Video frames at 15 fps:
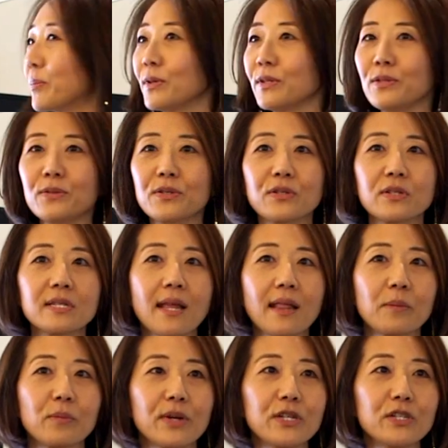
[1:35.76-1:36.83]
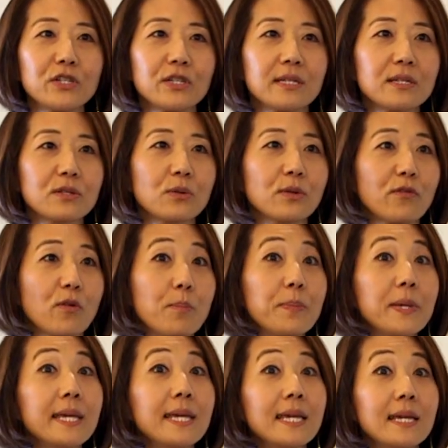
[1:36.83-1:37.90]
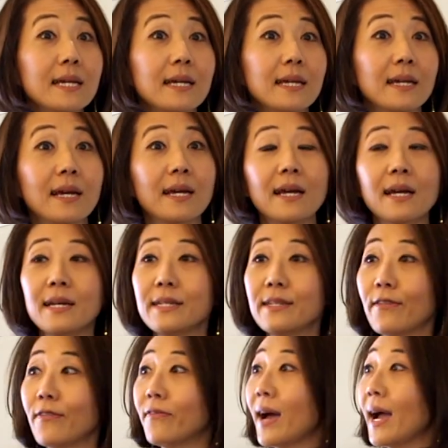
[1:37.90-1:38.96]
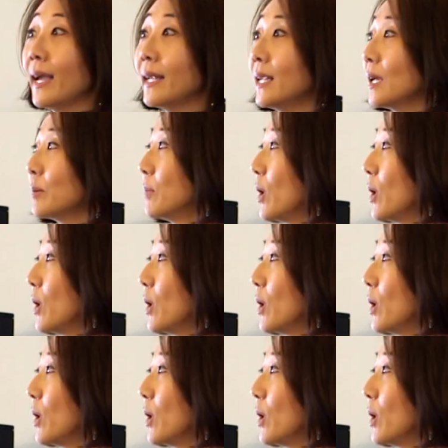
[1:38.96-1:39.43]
producer celebration as sort of a peak defining